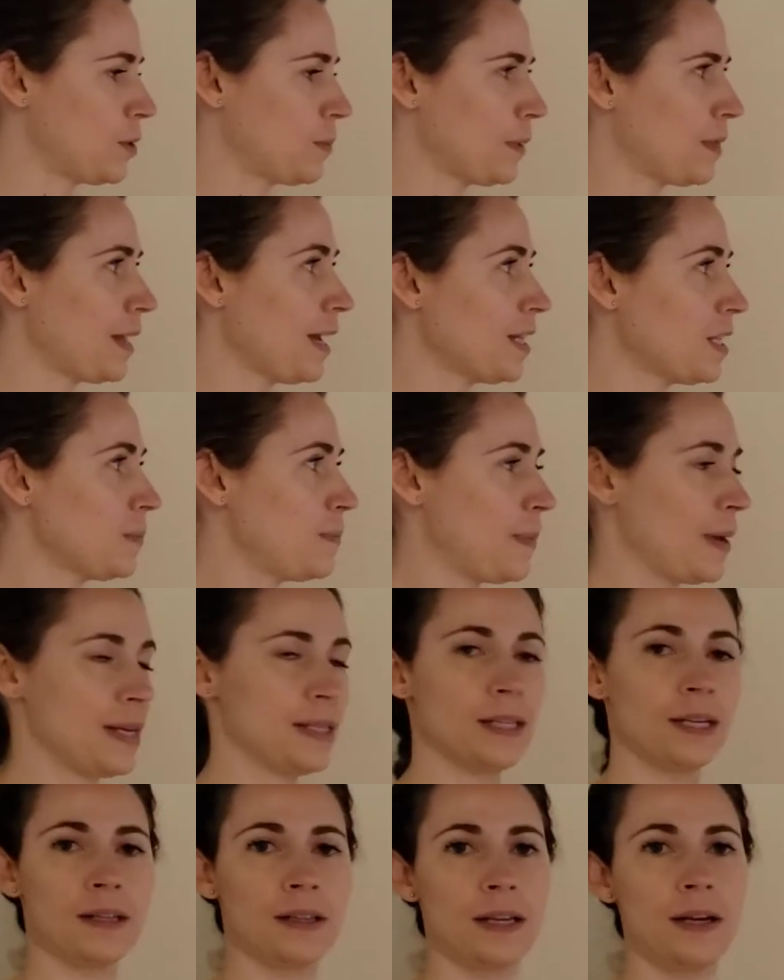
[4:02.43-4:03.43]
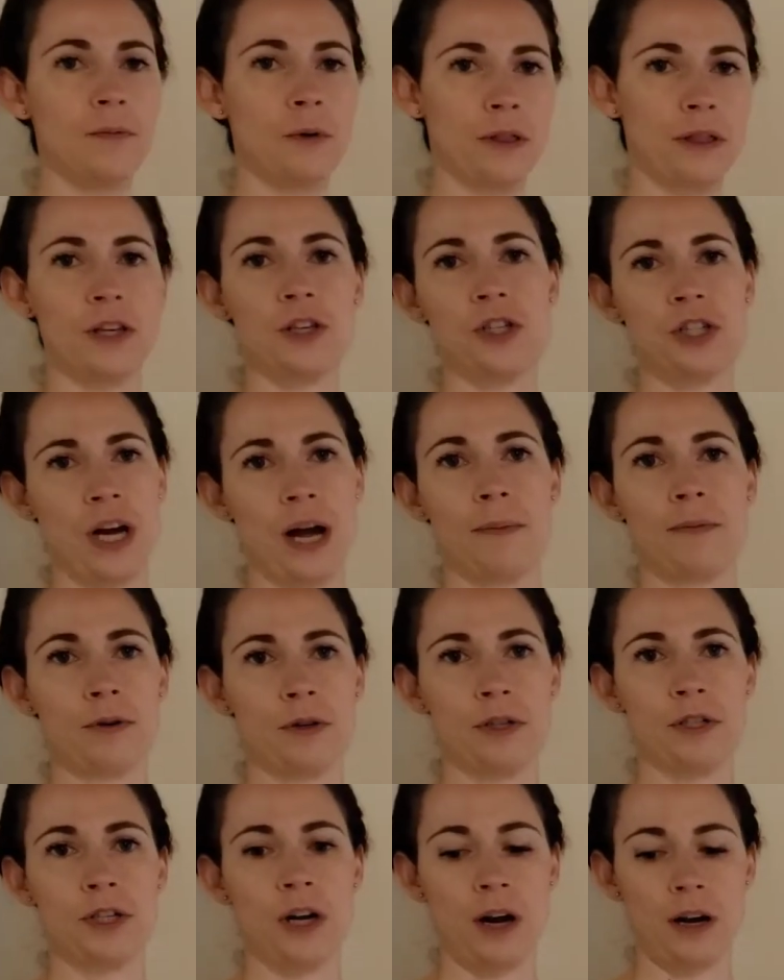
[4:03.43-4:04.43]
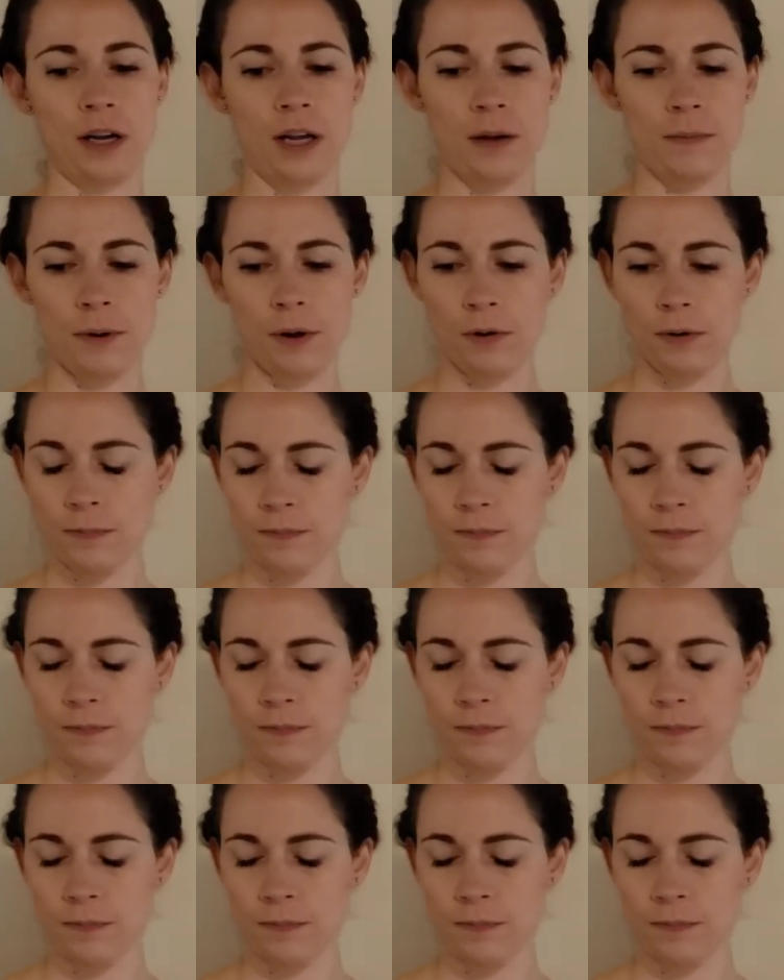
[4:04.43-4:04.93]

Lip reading: but that's basically what this chapter is talking about.